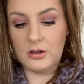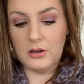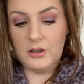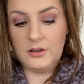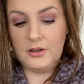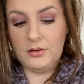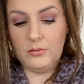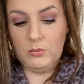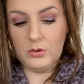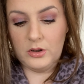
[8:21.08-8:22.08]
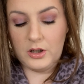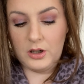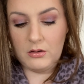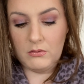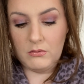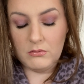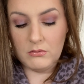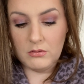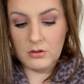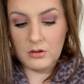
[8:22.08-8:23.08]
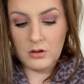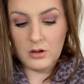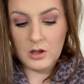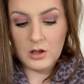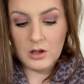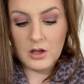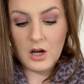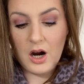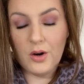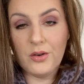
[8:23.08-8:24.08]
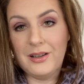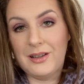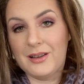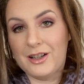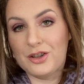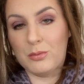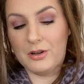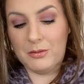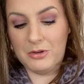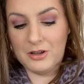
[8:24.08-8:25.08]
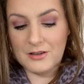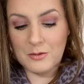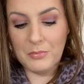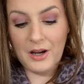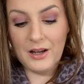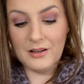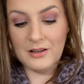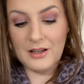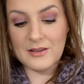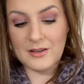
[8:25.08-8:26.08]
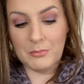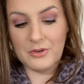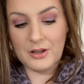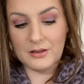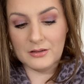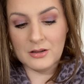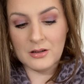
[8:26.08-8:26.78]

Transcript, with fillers: I did a workout. I only did like 20 minutes, but it's something.